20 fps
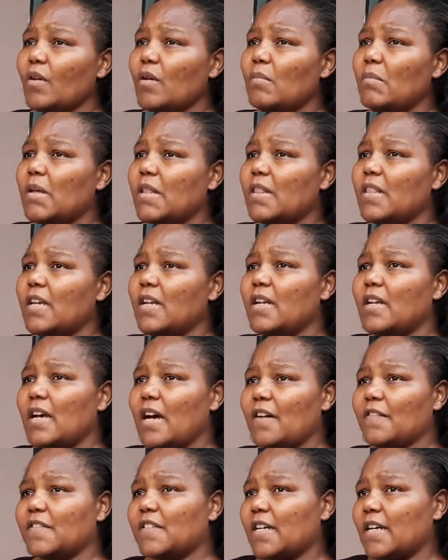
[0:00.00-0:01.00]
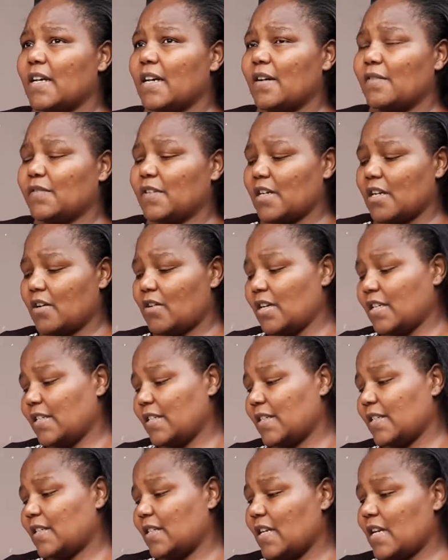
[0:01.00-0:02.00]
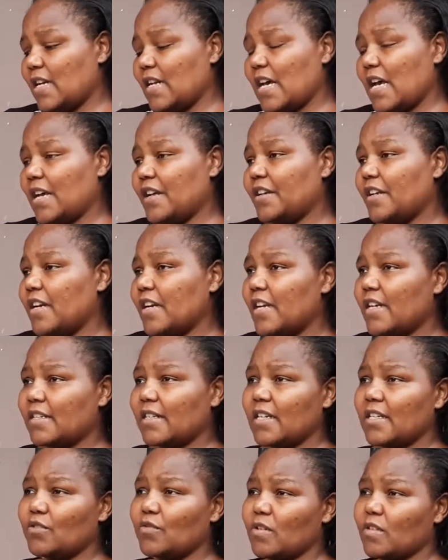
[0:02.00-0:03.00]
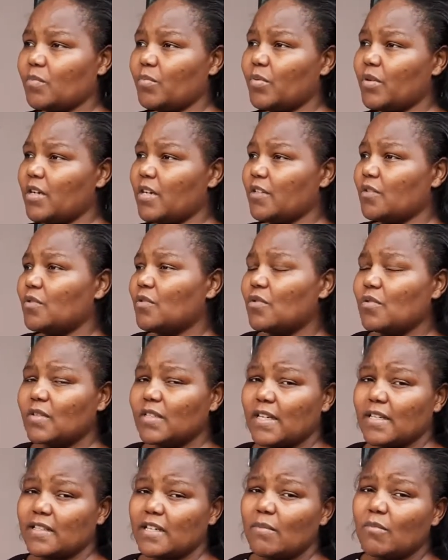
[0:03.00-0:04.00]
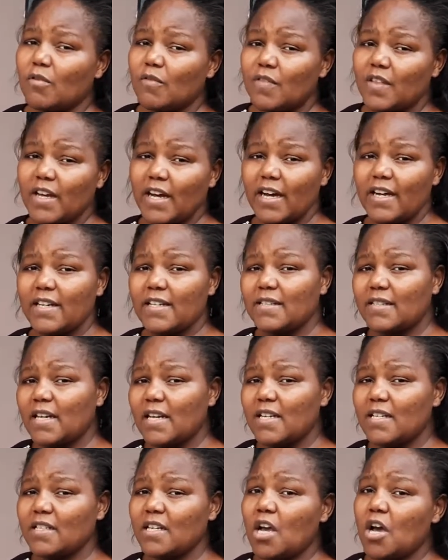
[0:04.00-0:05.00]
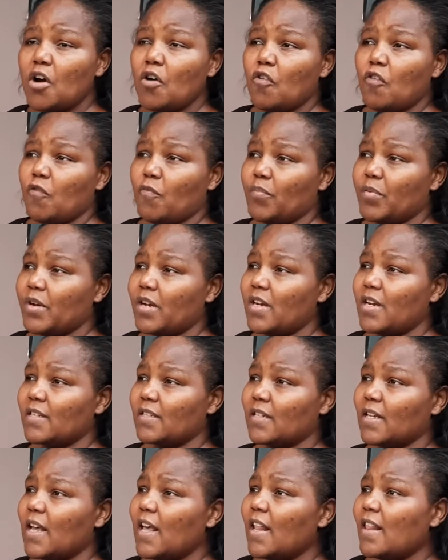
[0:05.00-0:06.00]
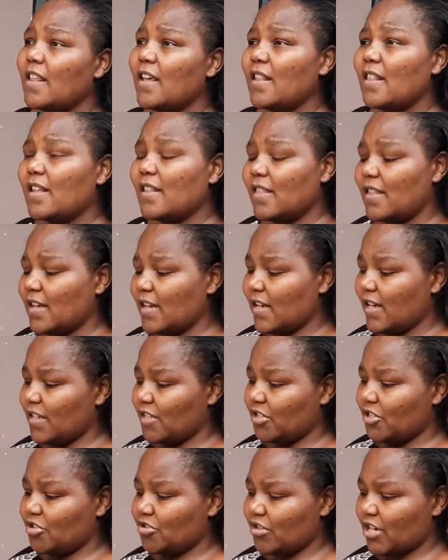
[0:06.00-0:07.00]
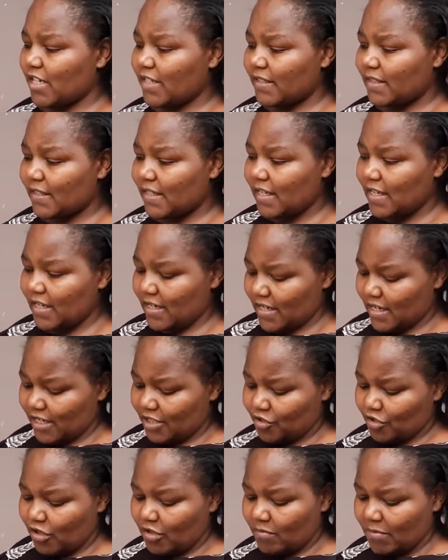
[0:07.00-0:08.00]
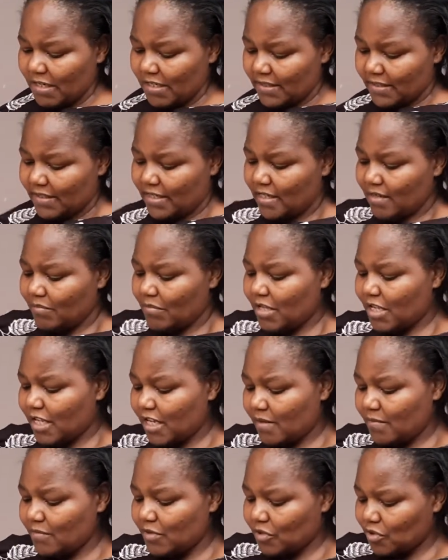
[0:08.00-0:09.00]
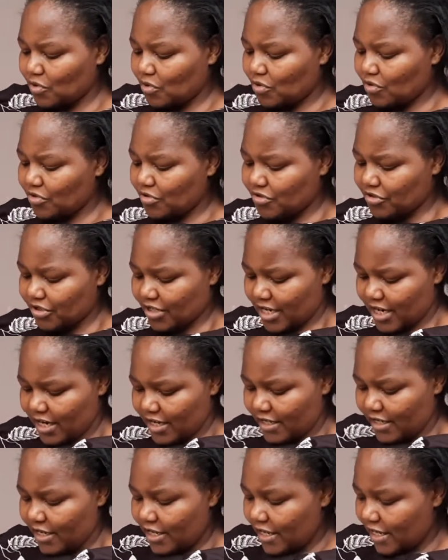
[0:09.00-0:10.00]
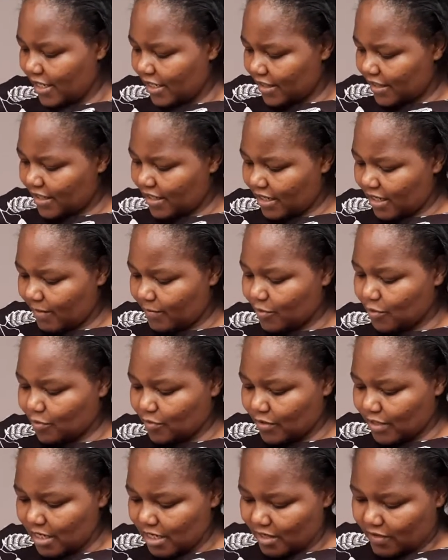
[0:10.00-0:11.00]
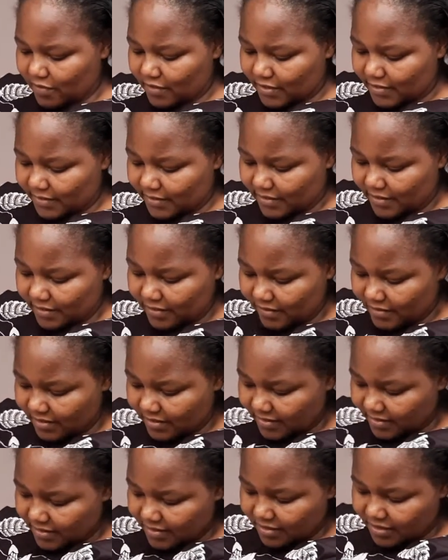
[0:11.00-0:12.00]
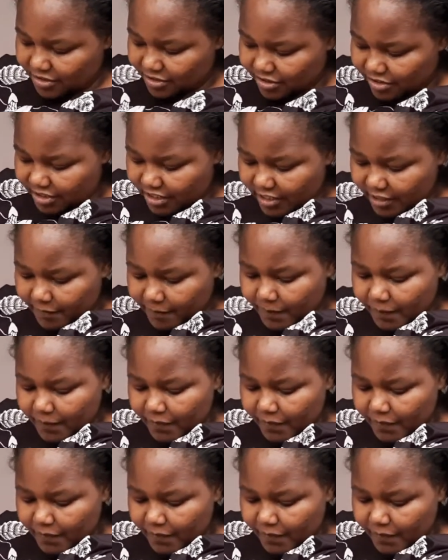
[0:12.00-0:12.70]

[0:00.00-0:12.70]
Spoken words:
But then after now I tested, I realized that it was pregnant. So those are some of the early signs of pregnancy. The other thing is dry skin. Actually, my skin became so dry. I think up to now it's still dry.